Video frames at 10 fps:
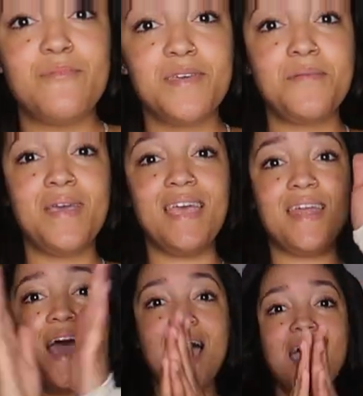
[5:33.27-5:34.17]
from them,
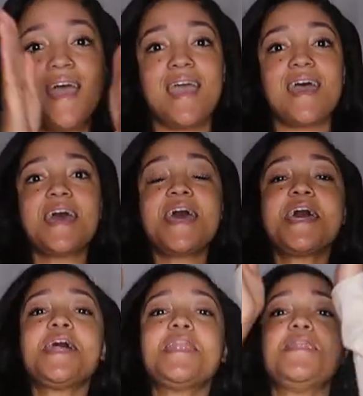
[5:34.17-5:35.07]
and I
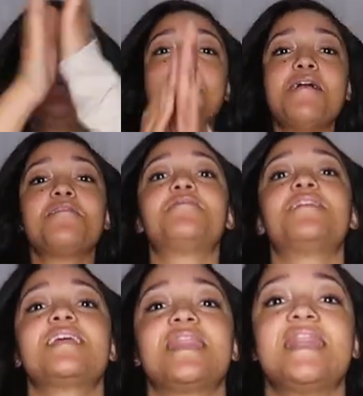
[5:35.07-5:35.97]

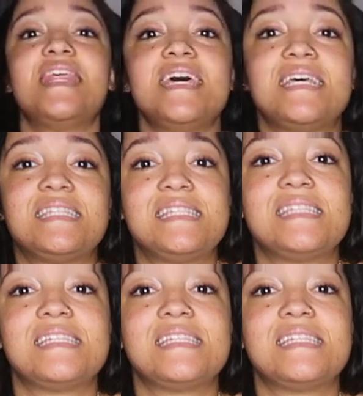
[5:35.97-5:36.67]
love this.